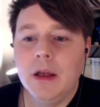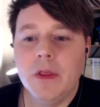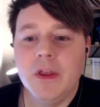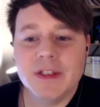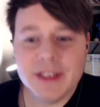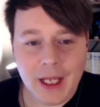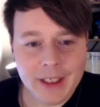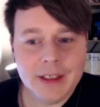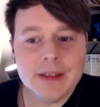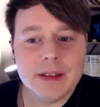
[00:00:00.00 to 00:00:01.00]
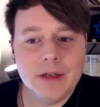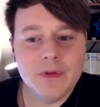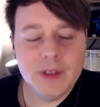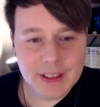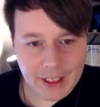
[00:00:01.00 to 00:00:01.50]
the science of
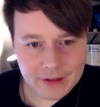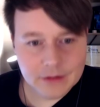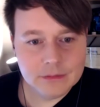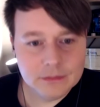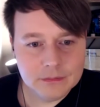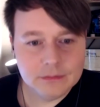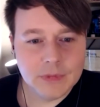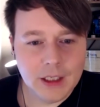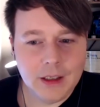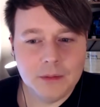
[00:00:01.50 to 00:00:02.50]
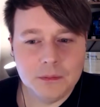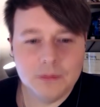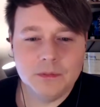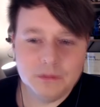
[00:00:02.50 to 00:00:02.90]
the day, um,